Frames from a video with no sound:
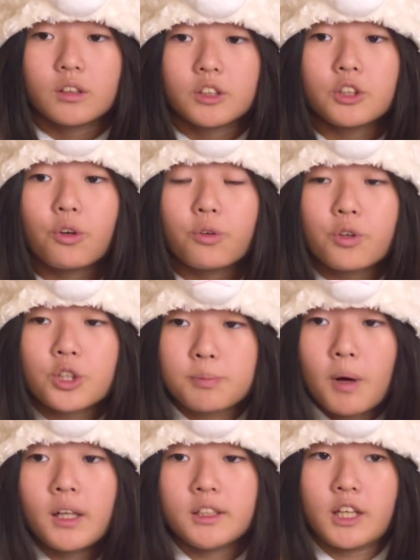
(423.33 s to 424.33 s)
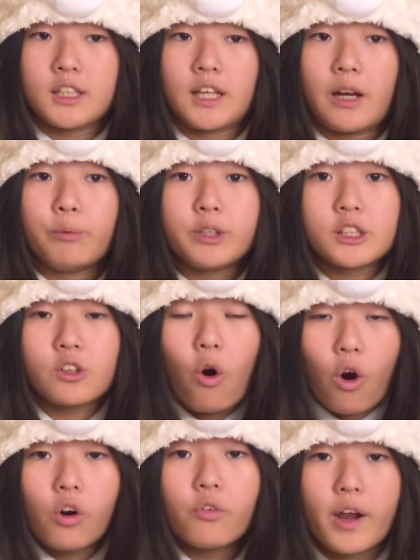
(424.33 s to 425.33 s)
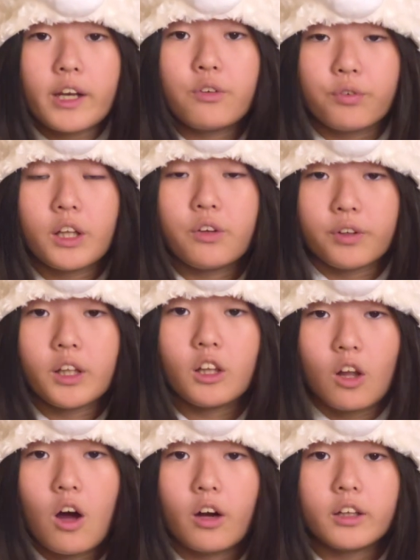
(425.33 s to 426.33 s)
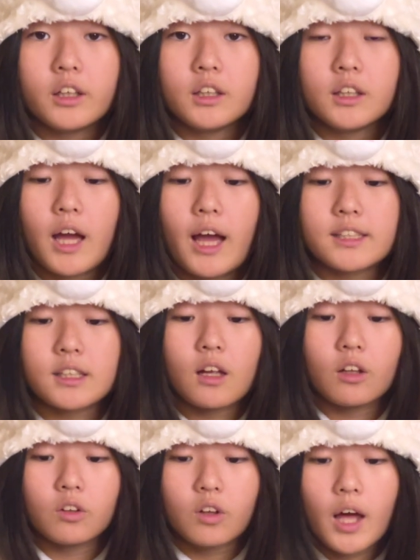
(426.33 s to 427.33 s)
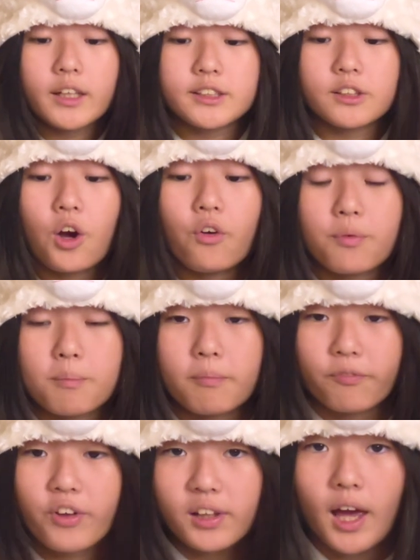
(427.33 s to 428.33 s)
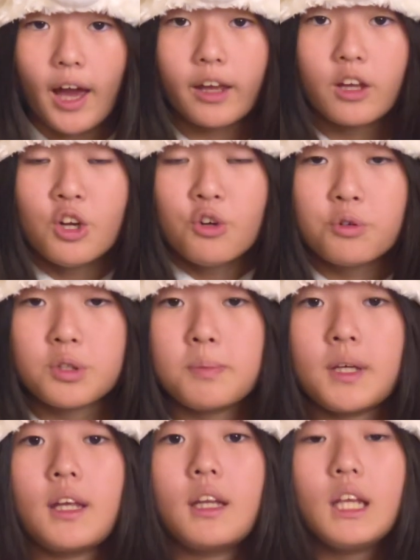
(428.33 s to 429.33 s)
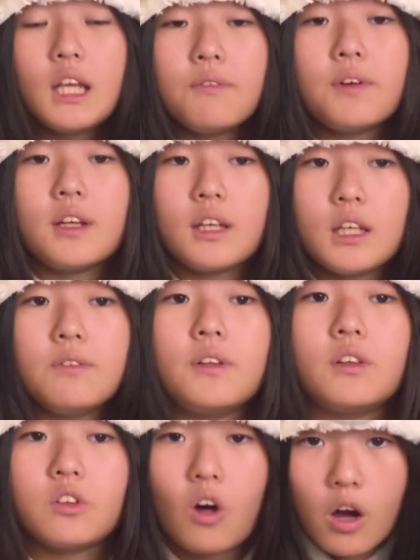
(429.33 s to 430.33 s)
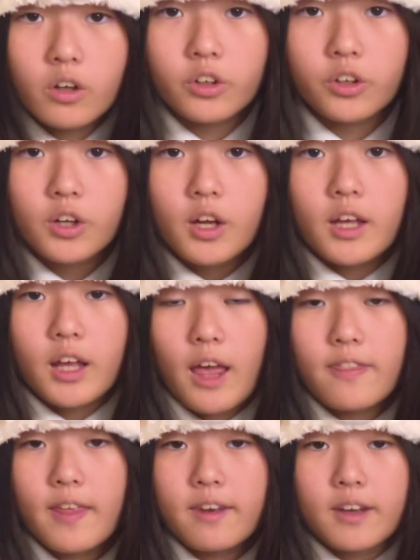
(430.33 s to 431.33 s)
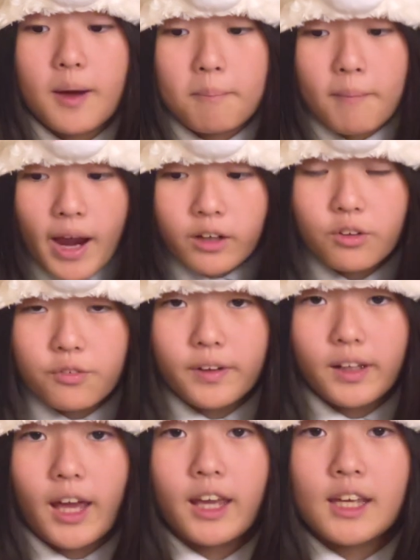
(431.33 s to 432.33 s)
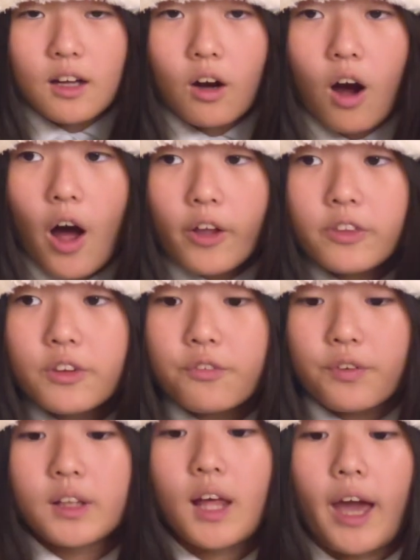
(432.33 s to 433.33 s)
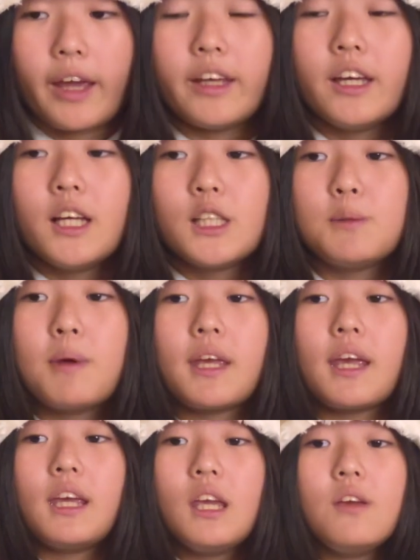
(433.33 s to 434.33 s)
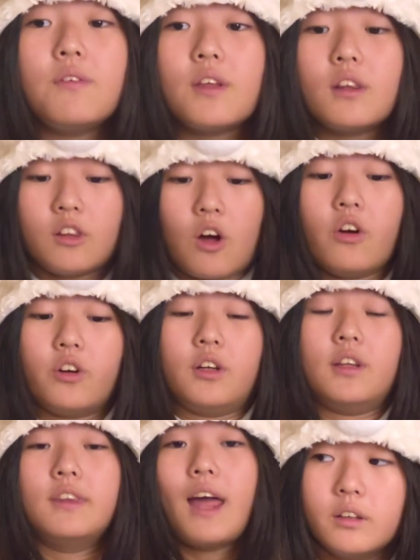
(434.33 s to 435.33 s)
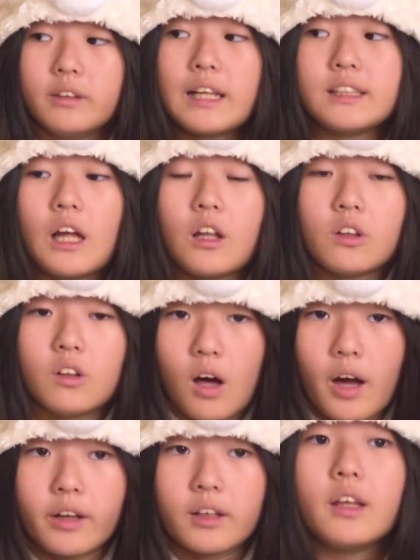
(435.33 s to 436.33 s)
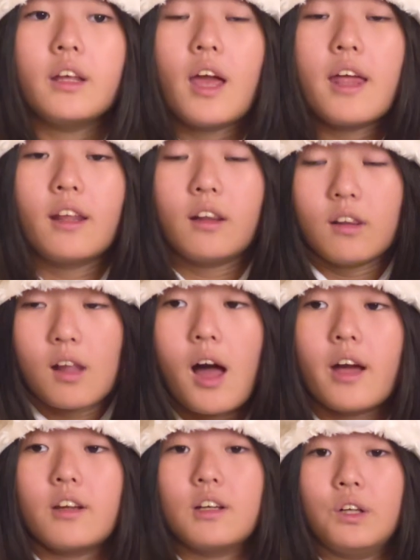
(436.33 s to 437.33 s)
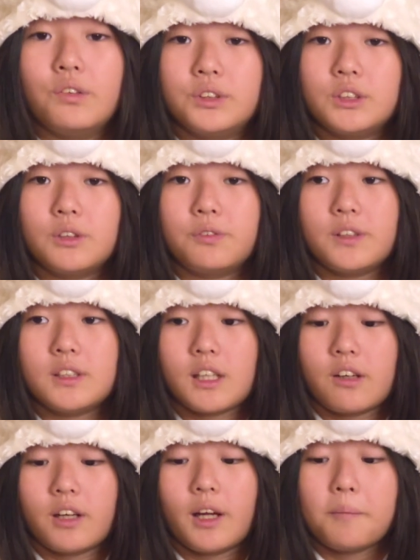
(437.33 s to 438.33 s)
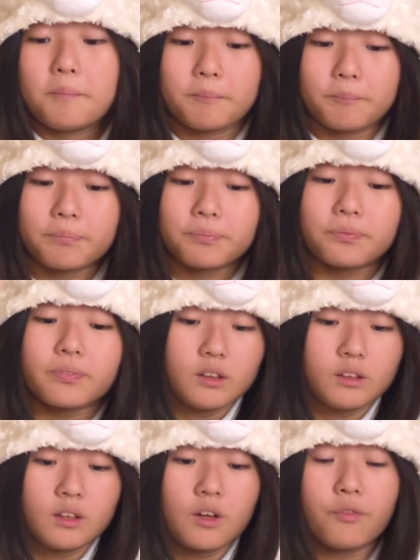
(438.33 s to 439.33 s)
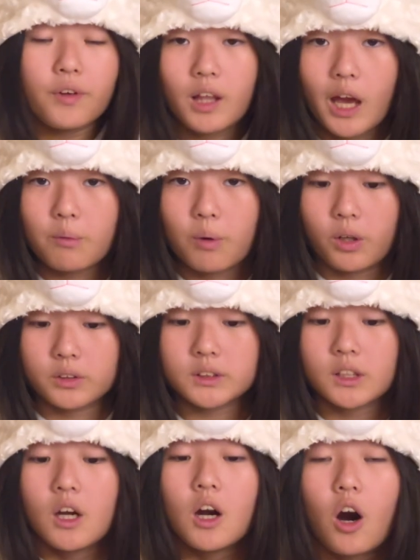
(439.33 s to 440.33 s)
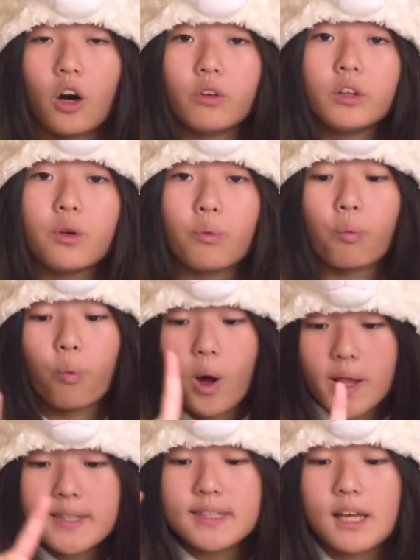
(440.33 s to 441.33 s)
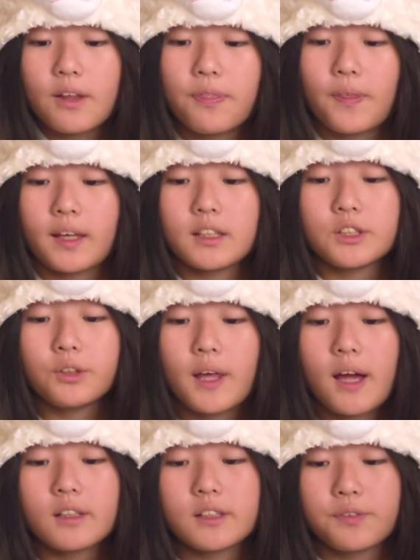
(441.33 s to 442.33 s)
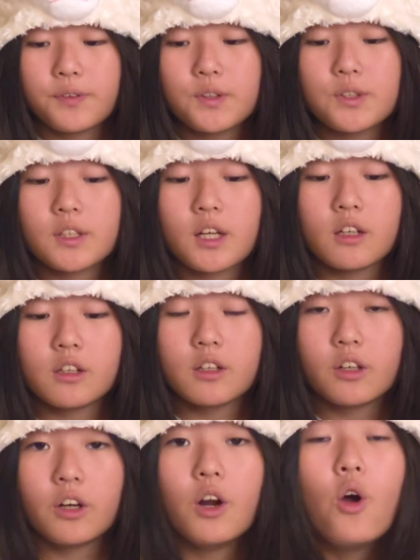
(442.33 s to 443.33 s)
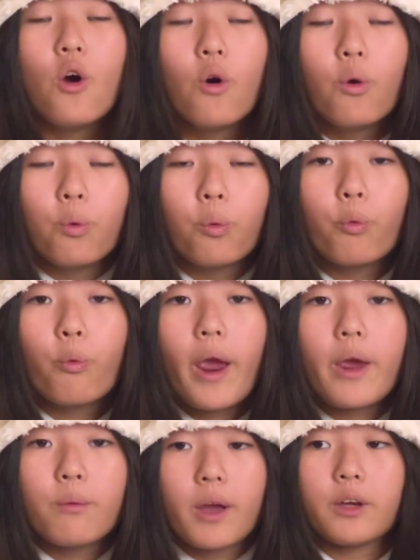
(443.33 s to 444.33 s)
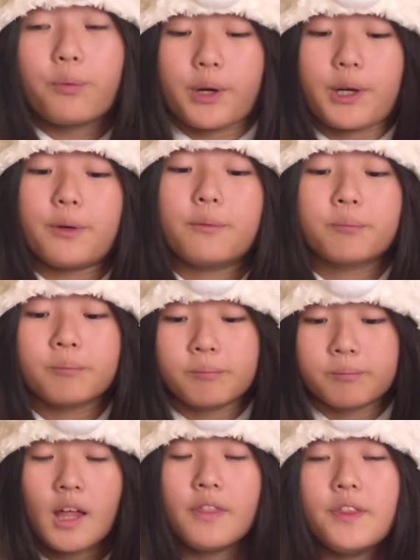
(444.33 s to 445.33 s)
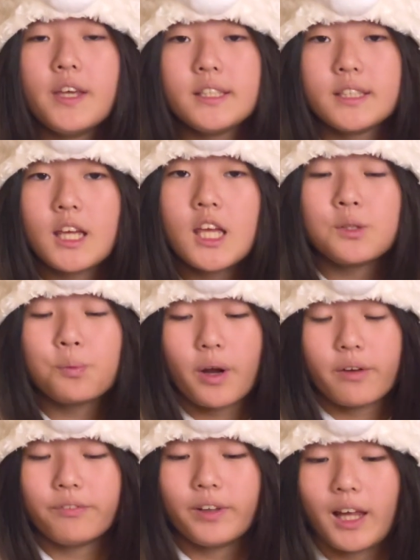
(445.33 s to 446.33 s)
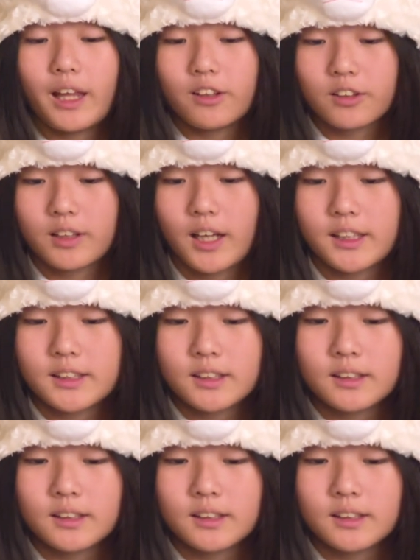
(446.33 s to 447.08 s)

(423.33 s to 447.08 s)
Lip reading: So your small intestine, which is already really long, has lots of villi, which make it even longer, and then microvilli on the villi to make it even longer. That's a lot of surface area. Villi walls are only 1 cell thick, so that diffusion can occur way quicker. This is what villi look like.